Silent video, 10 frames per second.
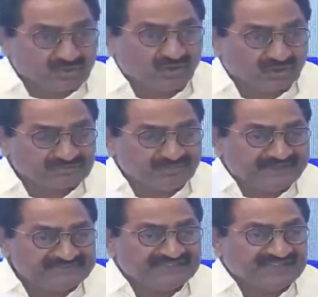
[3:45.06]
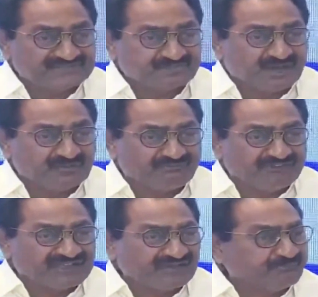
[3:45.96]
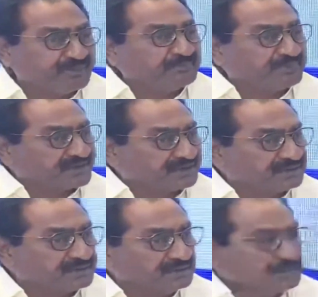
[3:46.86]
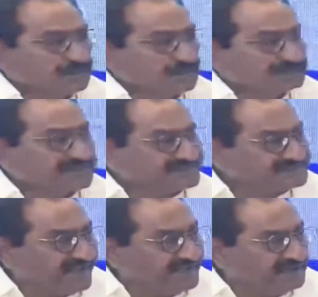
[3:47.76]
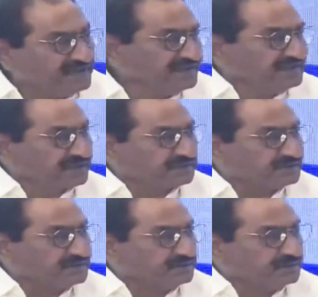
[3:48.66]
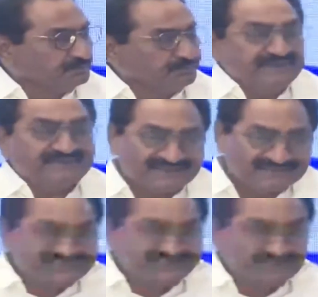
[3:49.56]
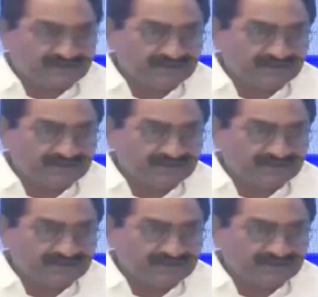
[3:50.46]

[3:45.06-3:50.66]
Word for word: crores basing on a small fig of paper. That's the irony here. Please understand.